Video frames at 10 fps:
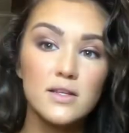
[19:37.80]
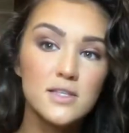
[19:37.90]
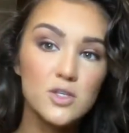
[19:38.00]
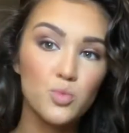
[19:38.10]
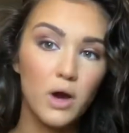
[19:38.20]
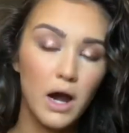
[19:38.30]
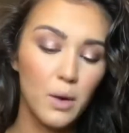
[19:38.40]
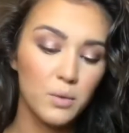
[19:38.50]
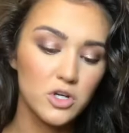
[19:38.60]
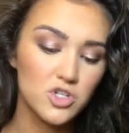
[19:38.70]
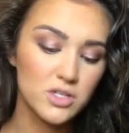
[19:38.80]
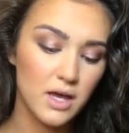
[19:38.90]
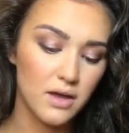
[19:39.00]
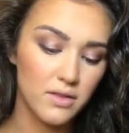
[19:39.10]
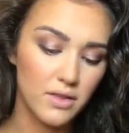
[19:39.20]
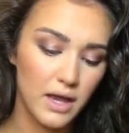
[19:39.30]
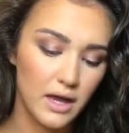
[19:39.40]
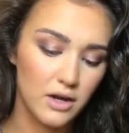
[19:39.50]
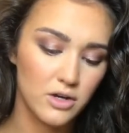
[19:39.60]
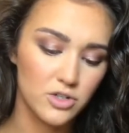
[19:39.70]
this is where I wish that they
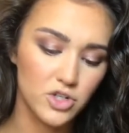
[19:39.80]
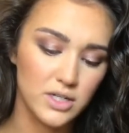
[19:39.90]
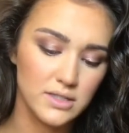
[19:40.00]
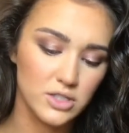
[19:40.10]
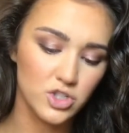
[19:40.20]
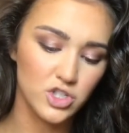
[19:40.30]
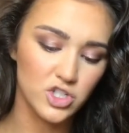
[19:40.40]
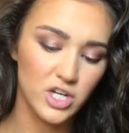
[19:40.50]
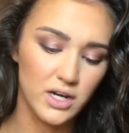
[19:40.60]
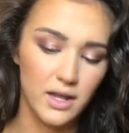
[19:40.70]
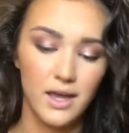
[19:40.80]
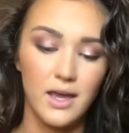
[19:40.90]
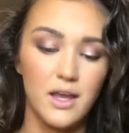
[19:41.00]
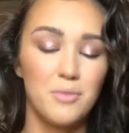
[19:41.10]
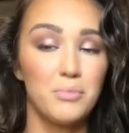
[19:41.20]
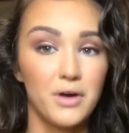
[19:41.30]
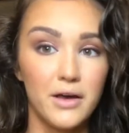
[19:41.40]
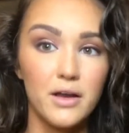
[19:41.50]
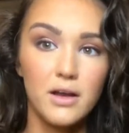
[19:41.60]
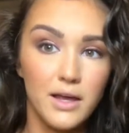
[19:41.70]
had a transition shade again,
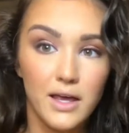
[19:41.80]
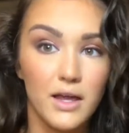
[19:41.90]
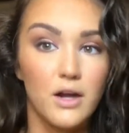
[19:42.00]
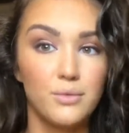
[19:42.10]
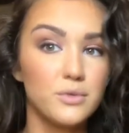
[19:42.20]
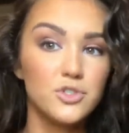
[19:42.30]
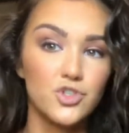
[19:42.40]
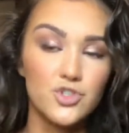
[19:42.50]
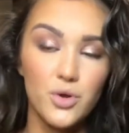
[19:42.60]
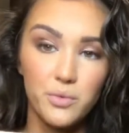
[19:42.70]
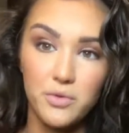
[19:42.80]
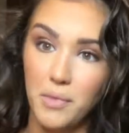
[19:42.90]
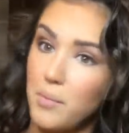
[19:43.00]
but again, I would just go with my